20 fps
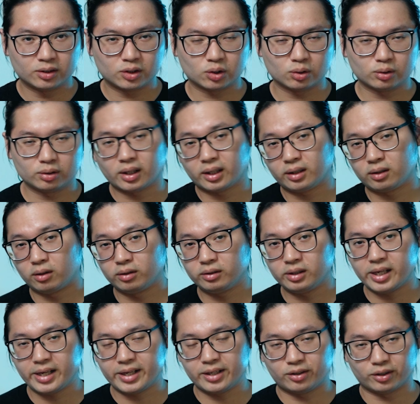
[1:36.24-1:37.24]
So not
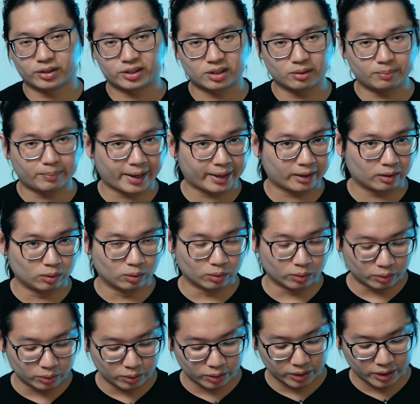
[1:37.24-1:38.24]
only does the back
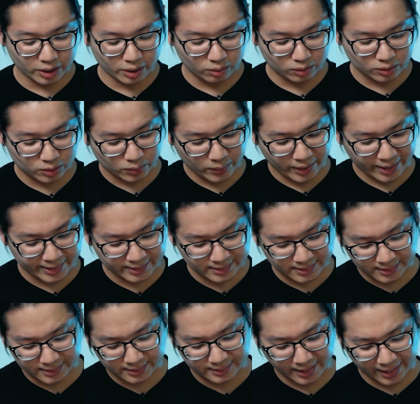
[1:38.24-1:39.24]
look good, it also has
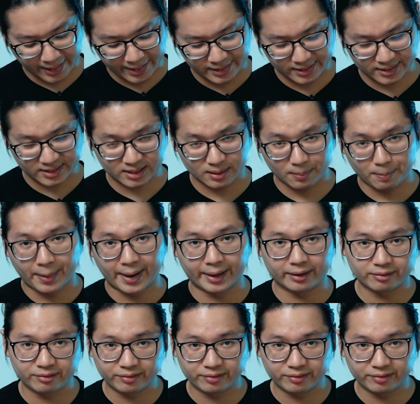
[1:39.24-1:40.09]
a nice matte